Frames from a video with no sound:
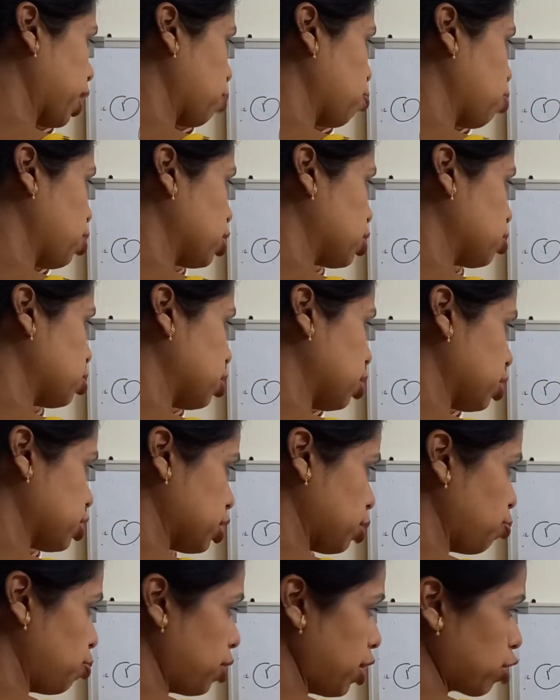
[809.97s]
gap is
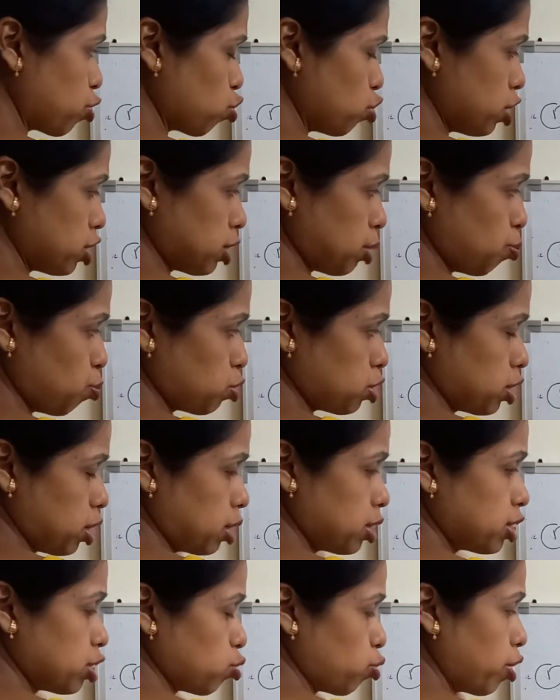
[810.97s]
similar to the suppose
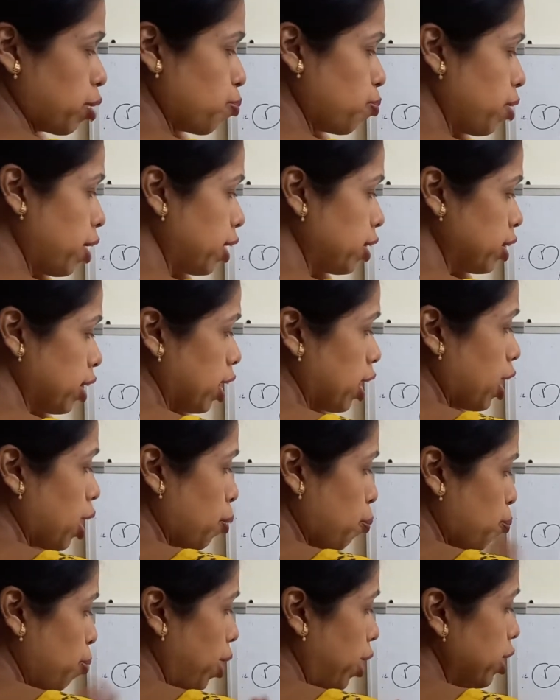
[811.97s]
such wavelength,
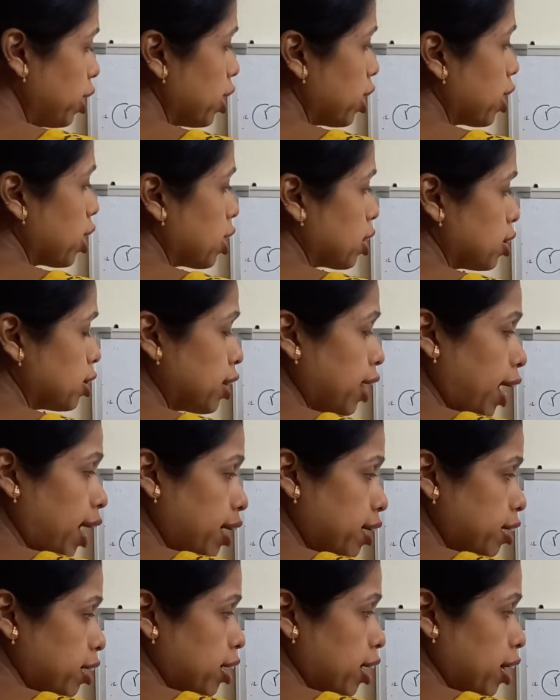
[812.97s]
but
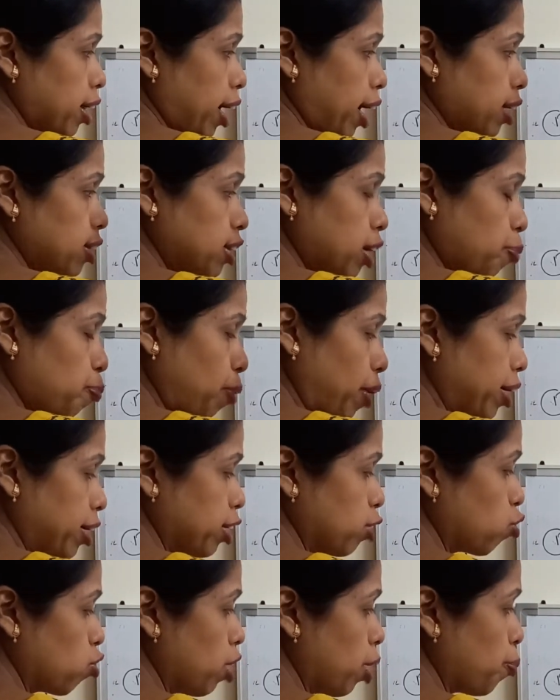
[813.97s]
that at that
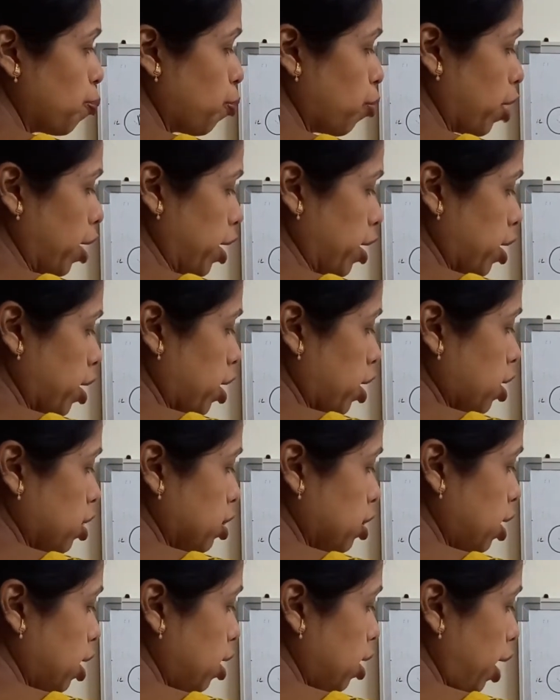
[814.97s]
particular point
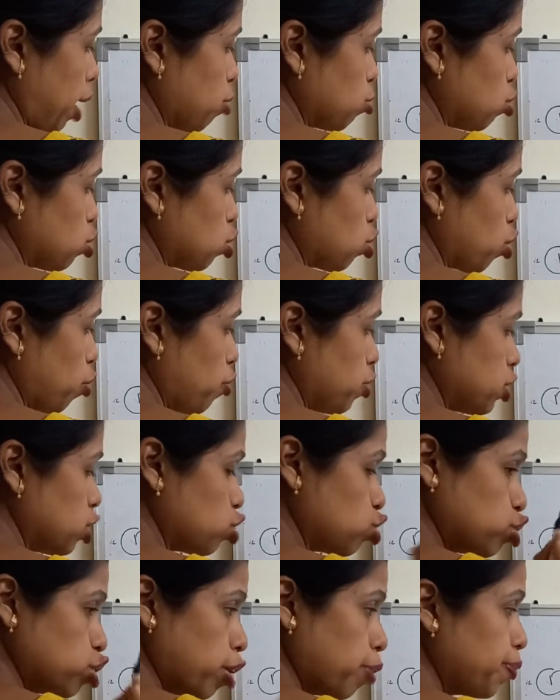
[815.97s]
the absorption
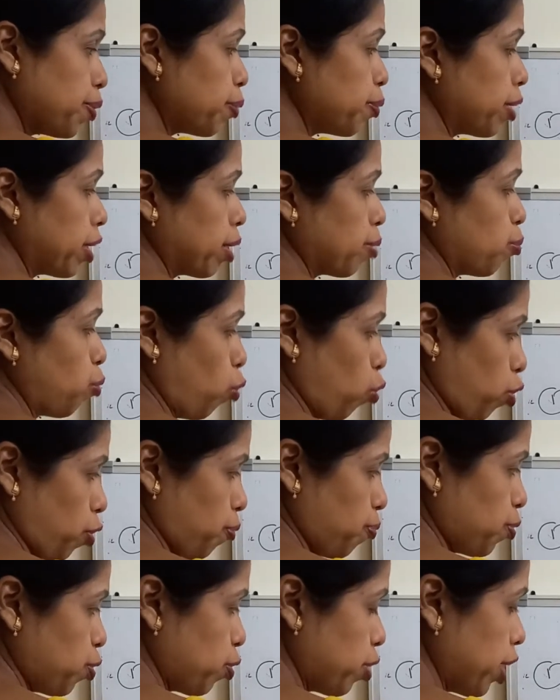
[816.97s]
coefficient should be very more.
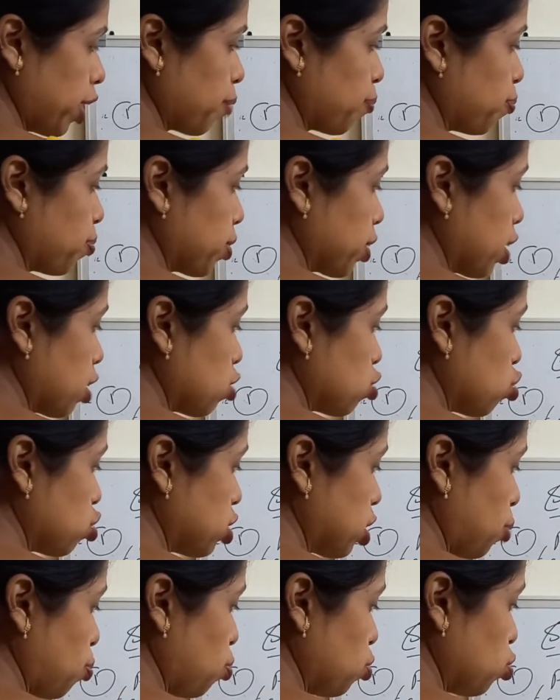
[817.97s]
Okay, so
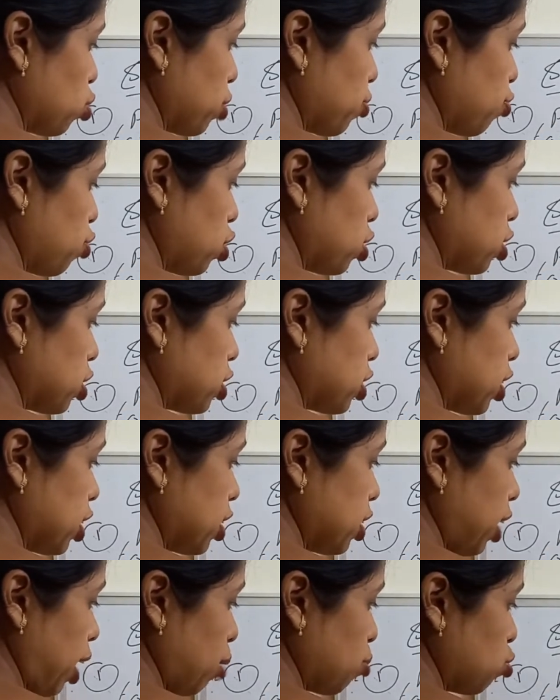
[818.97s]
suppose if we see
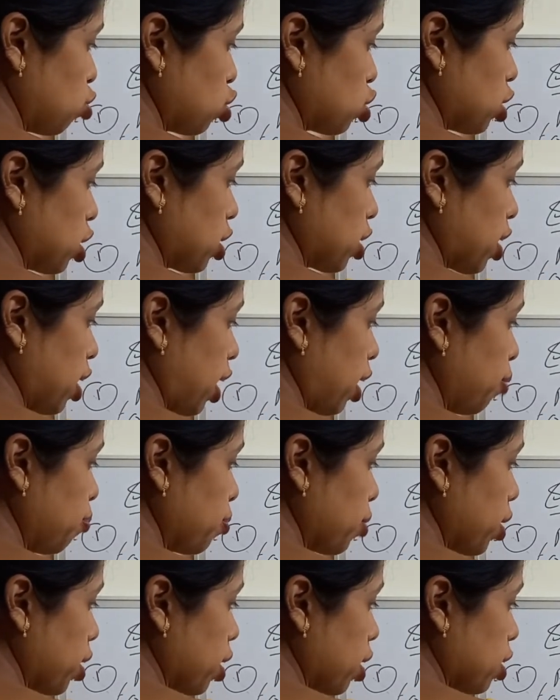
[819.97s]
the absorption curve,
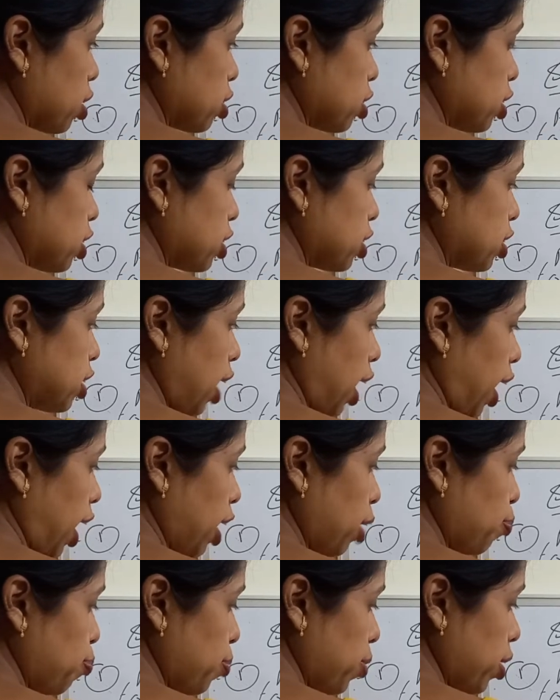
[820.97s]
this is the
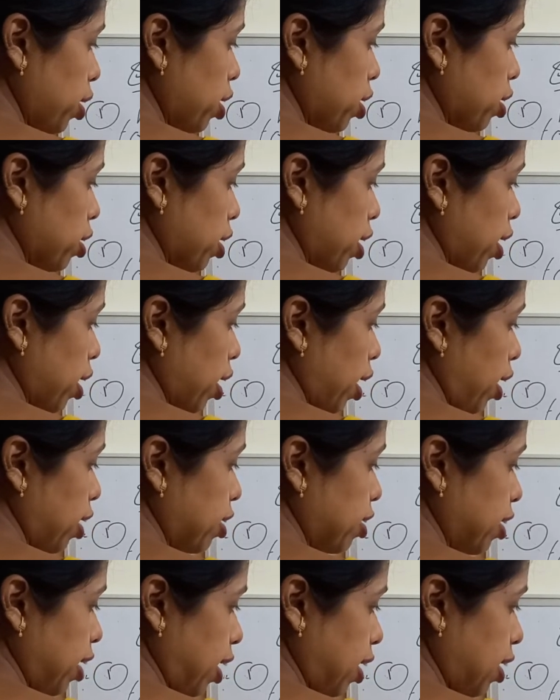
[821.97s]
high peak at
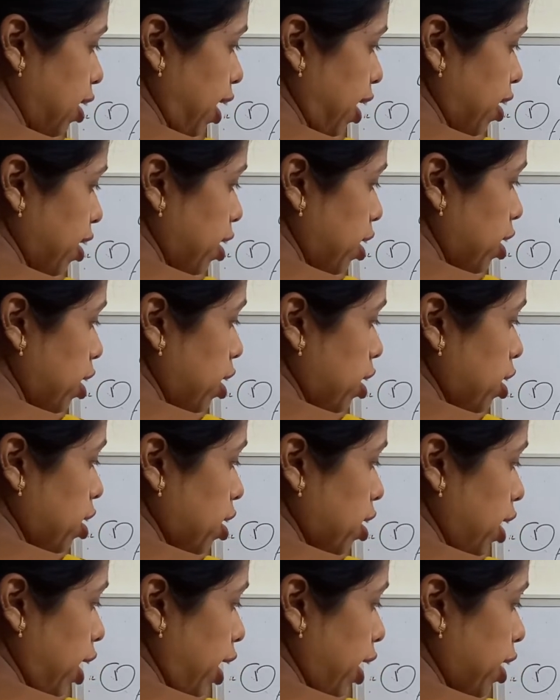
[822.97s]
red light,
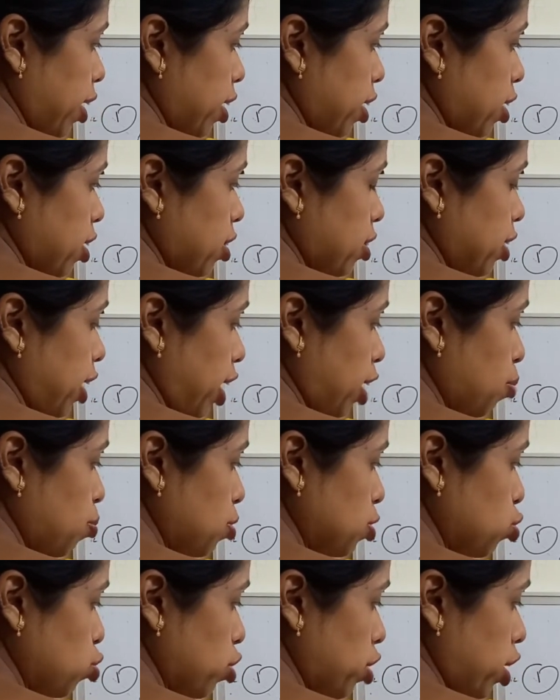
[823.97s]
right? That
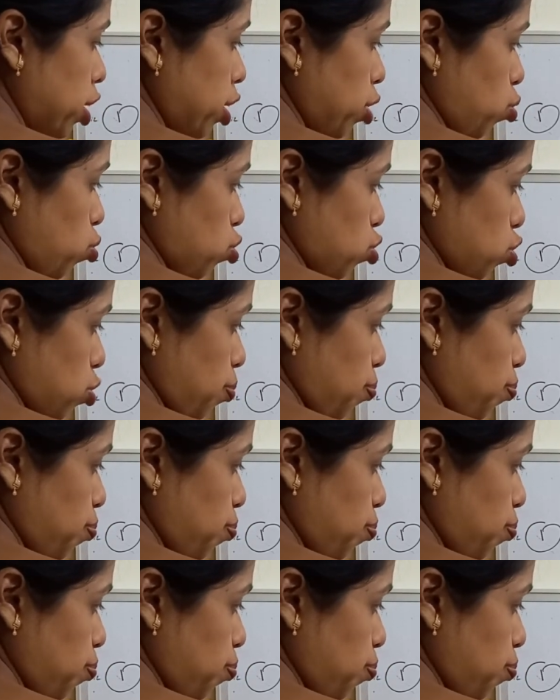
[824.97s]
means we can use.